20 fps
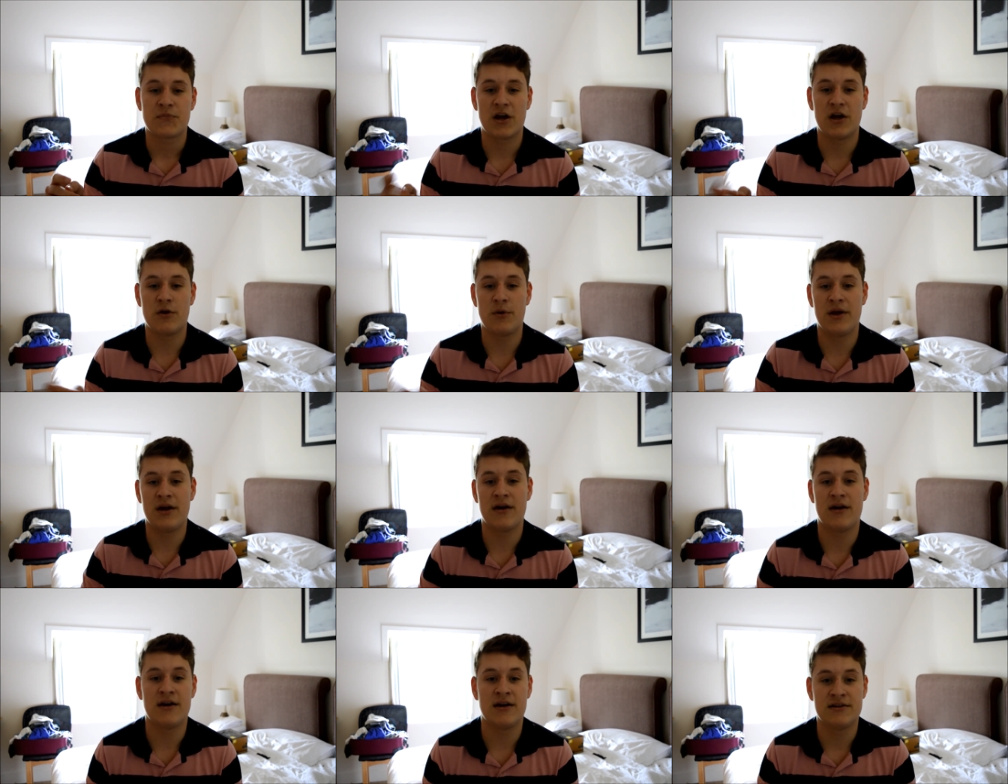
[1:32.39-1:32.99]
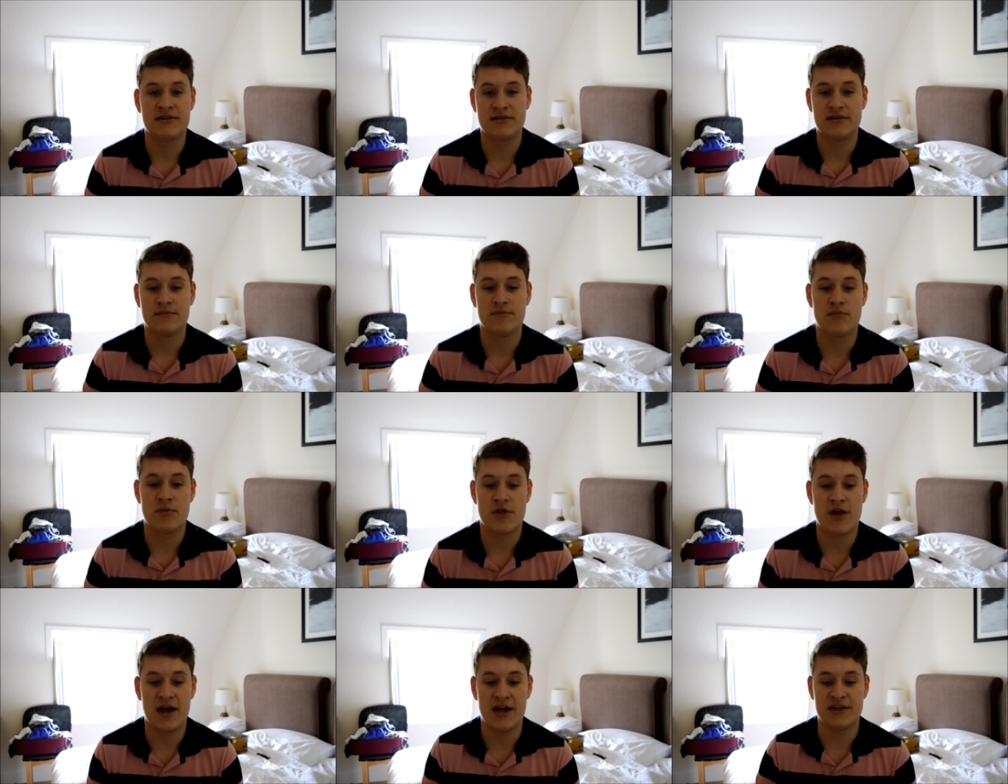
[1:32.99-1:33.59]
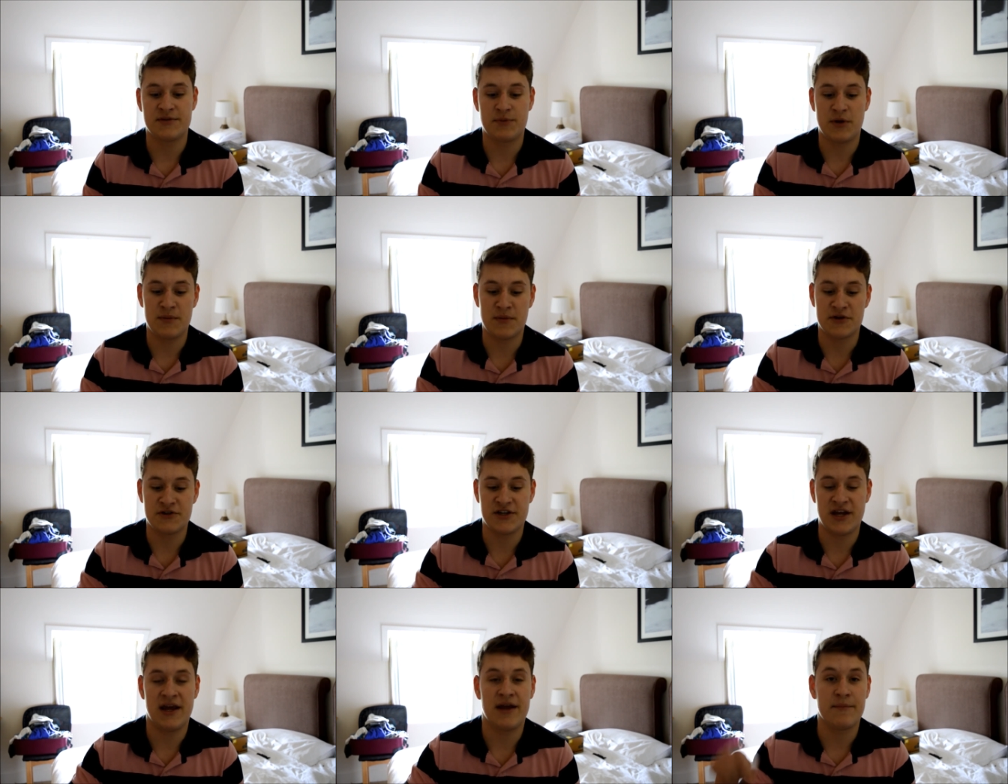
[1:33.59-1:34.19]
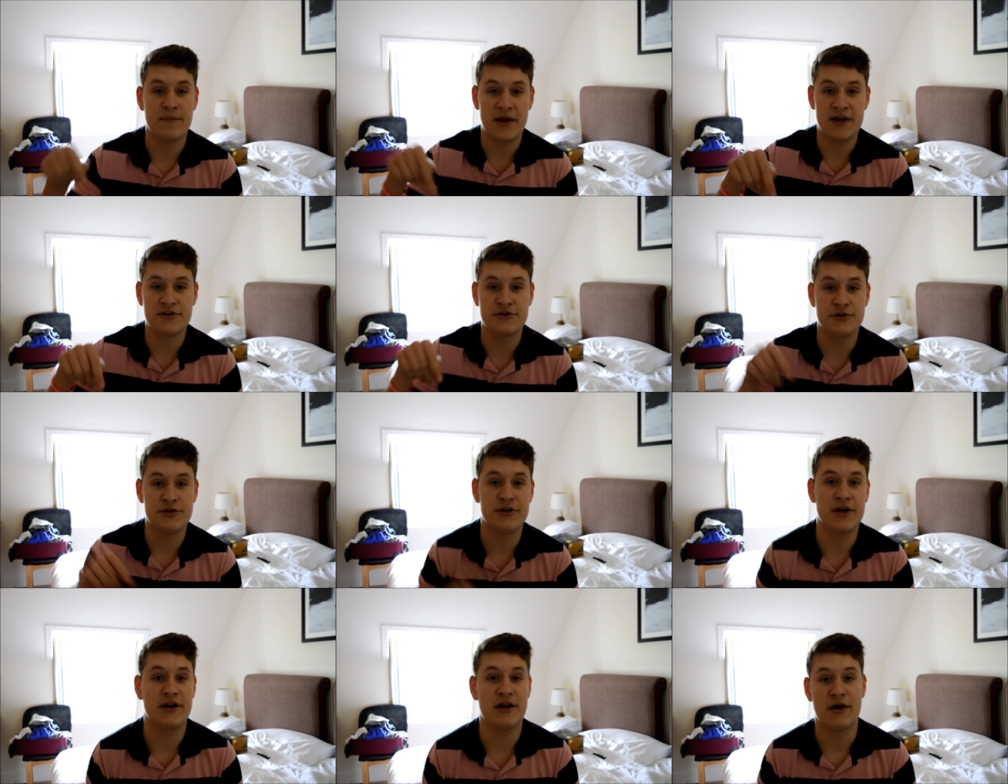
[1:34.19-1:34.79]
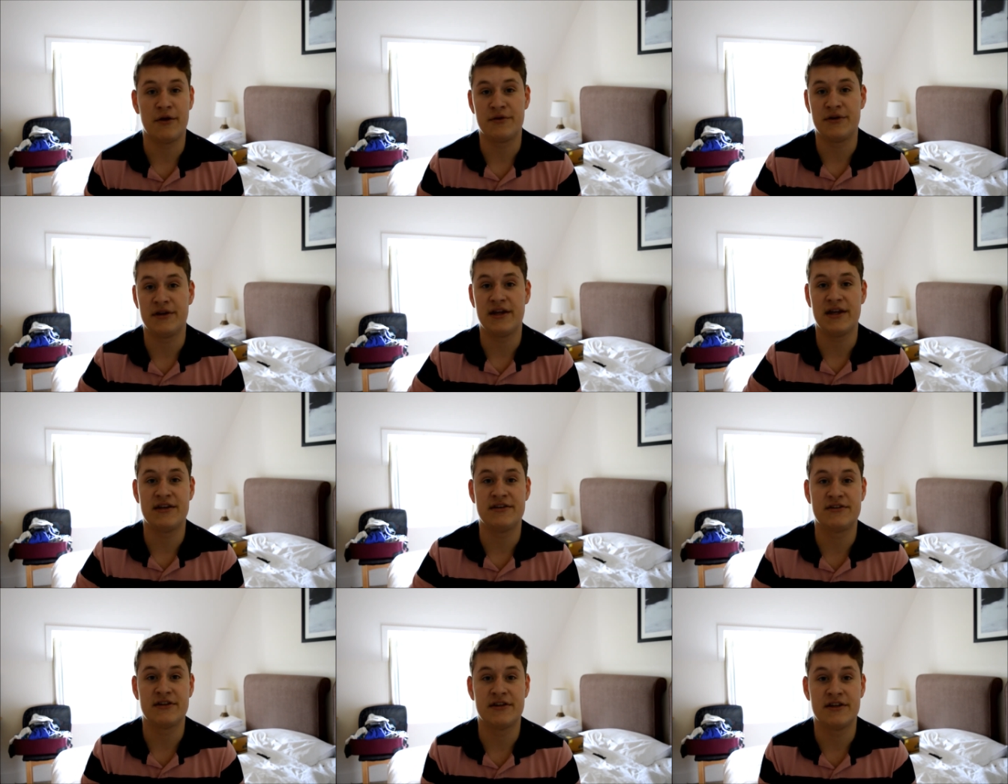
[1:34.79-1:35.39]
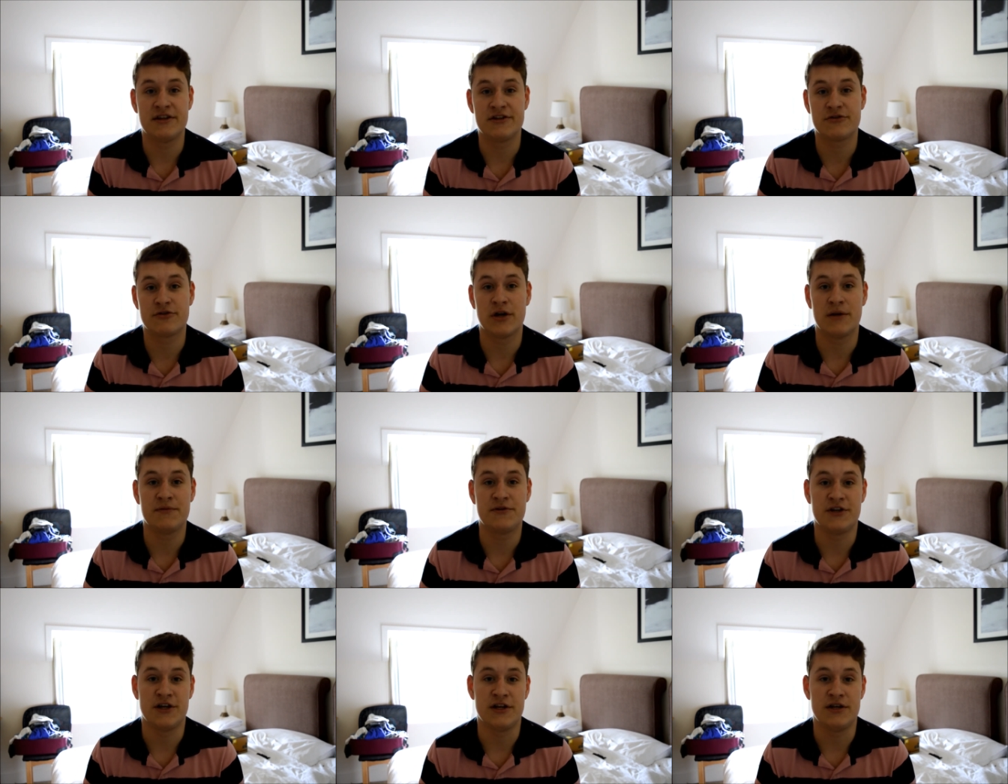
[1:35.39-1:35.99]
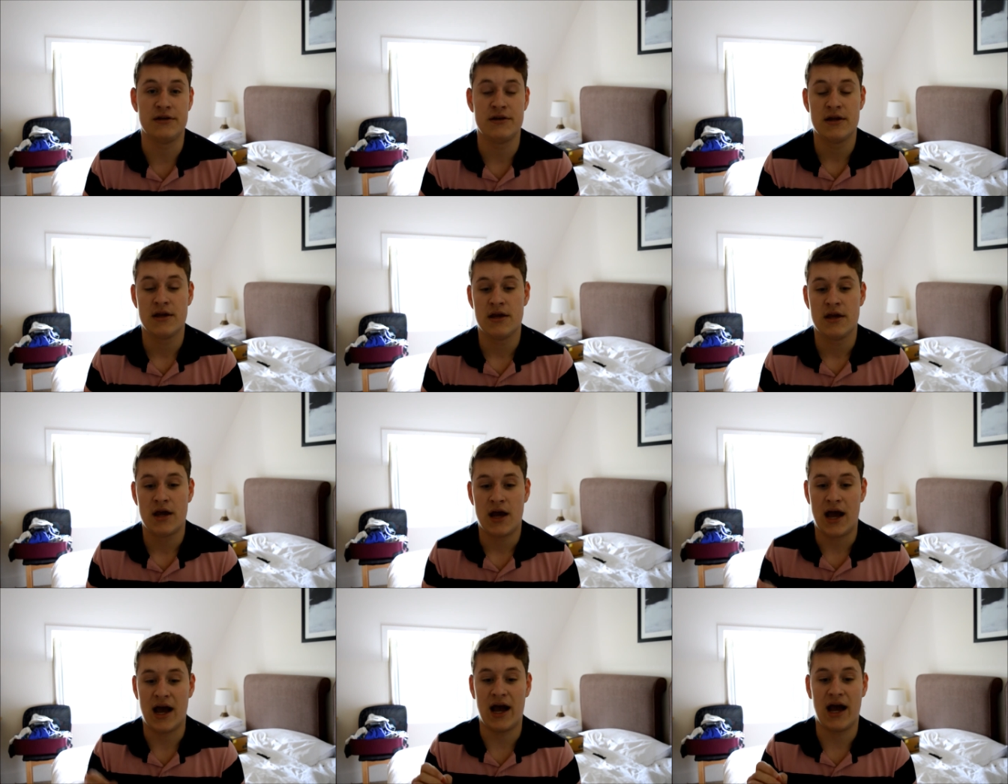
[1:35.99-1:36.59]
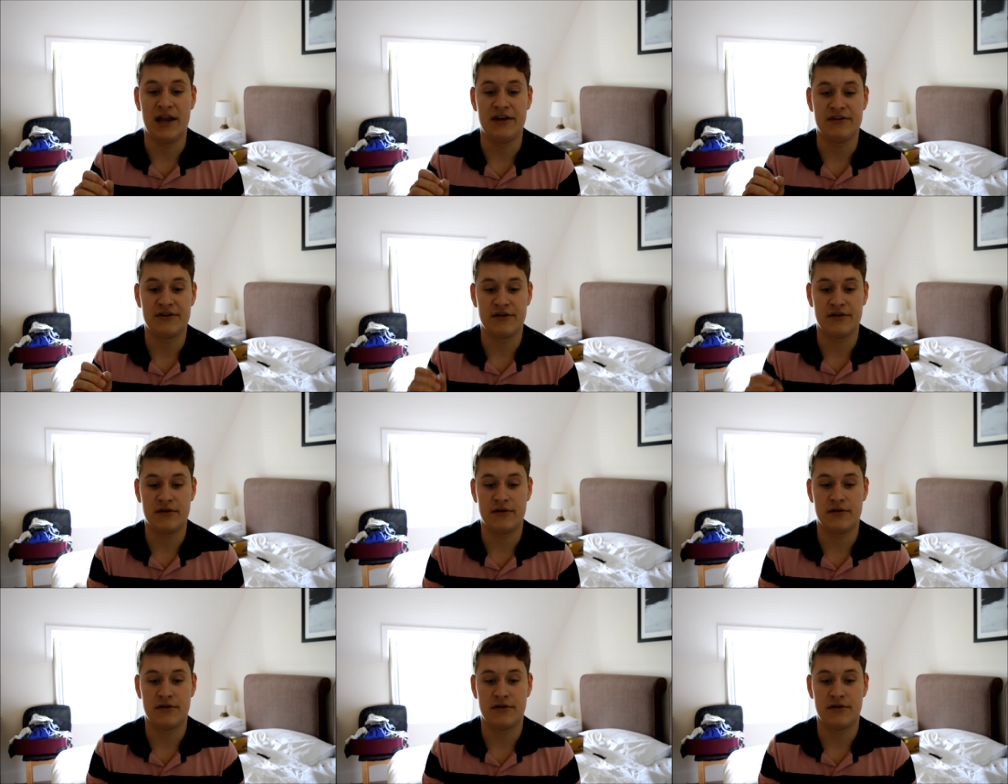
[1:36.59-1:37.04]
Anyway guys, that is pretty much it. Make sure you go down into the description, and